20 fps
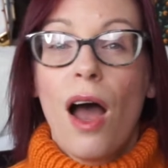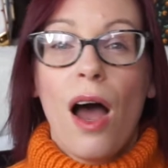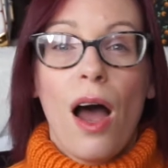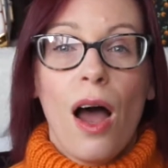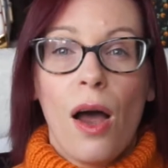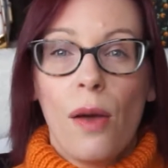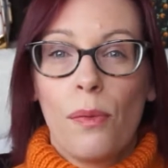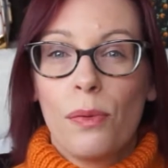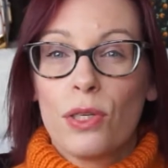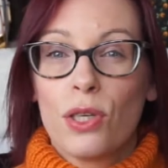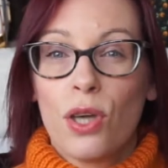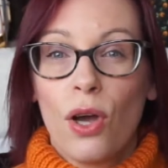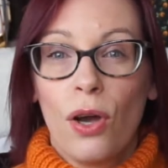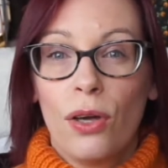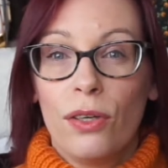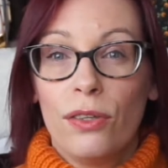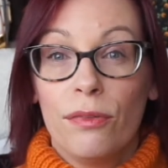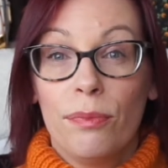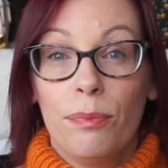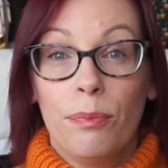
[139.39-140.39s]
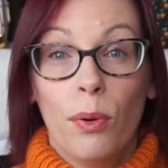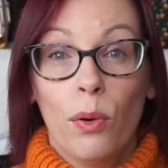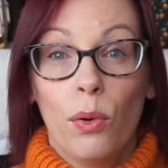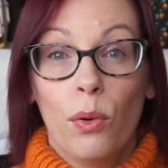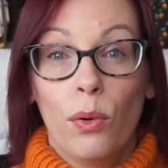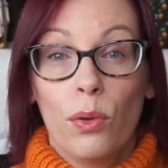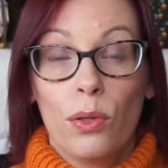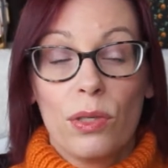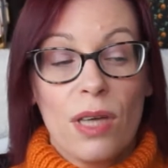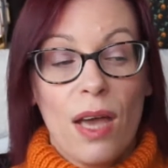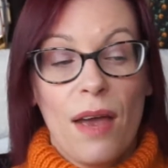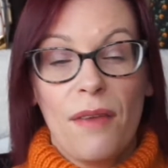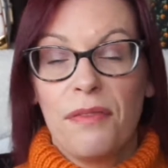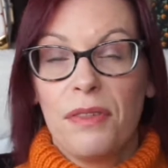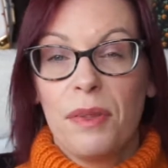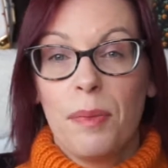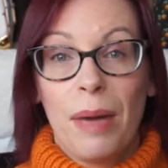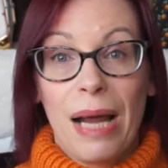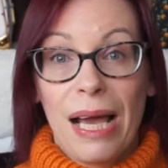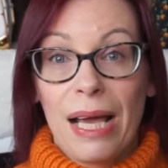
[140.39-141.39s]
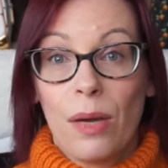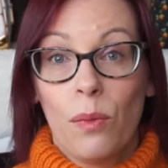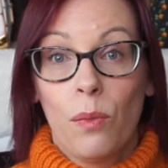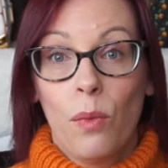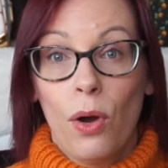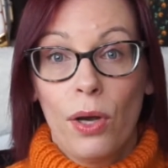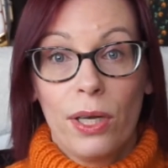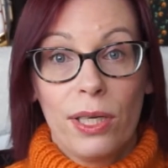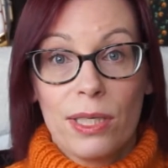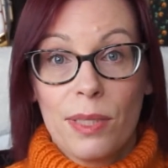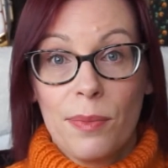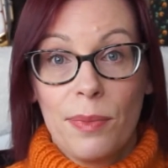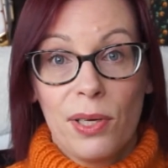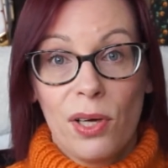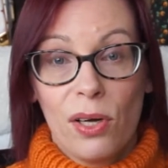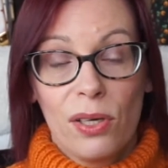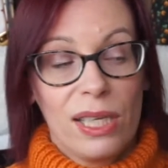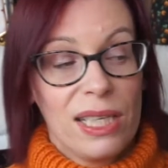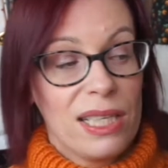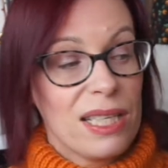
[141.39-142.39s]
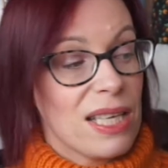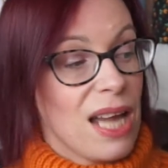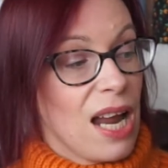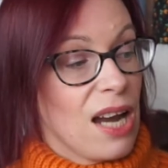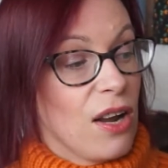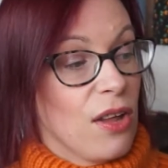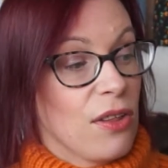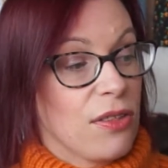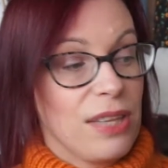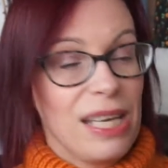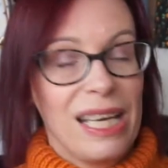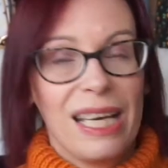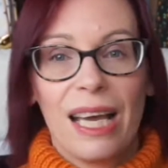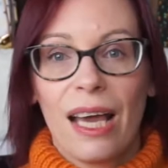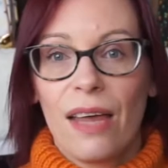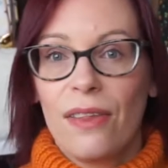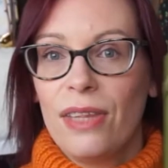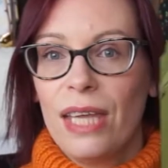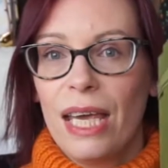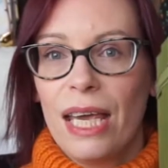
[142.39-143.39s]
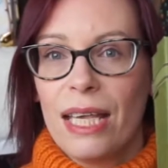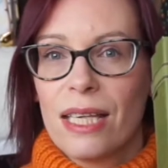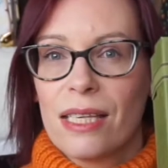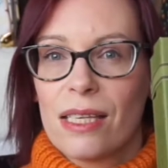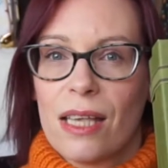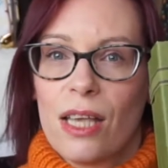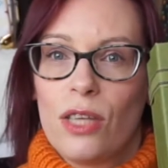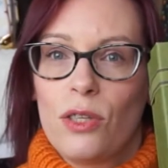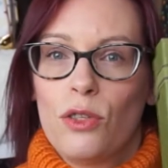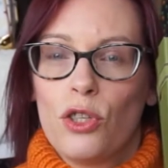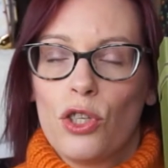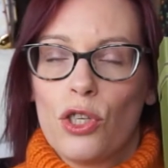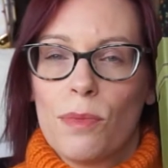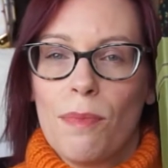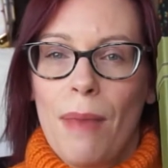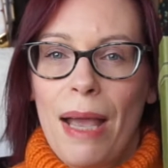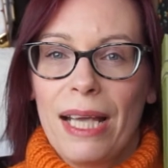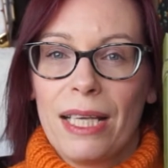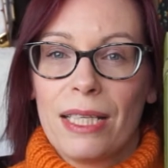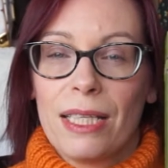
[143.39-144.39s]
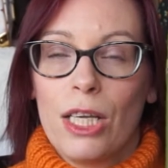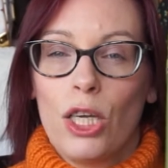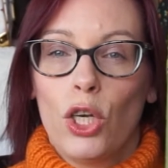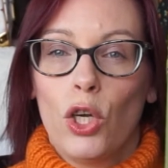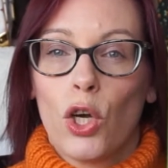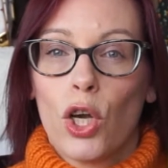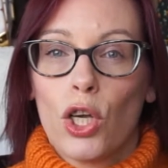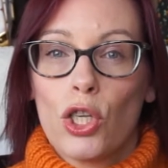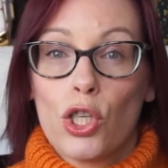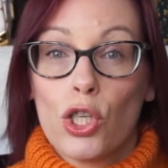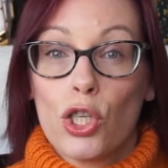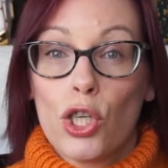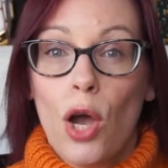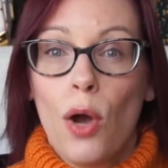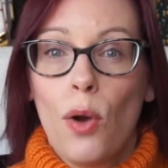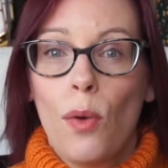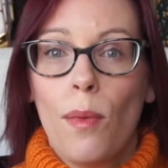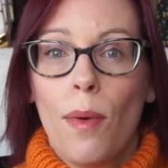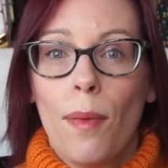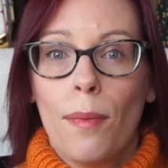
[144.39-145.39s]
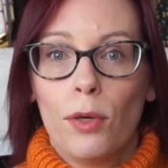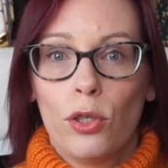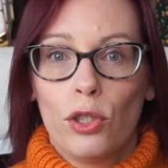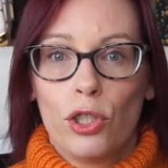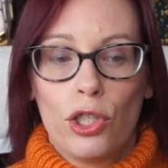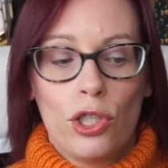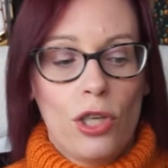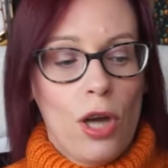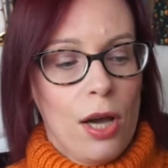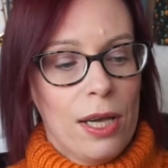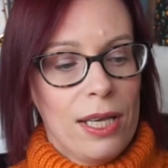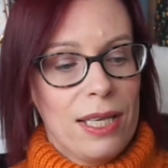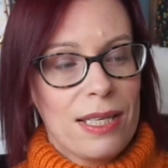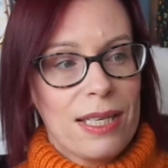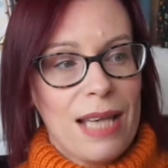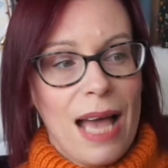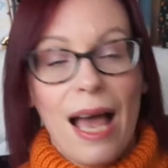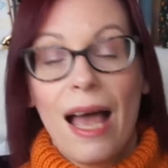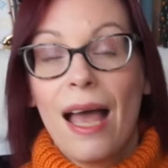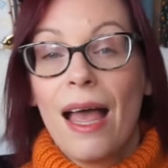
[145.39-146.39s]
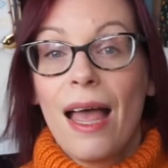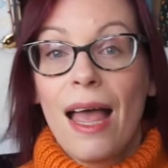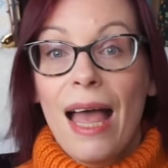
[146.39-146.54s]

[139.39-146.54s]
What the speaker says: I was kind of bored of the black and white, to be honest, and I think this just makes it look so much nicer.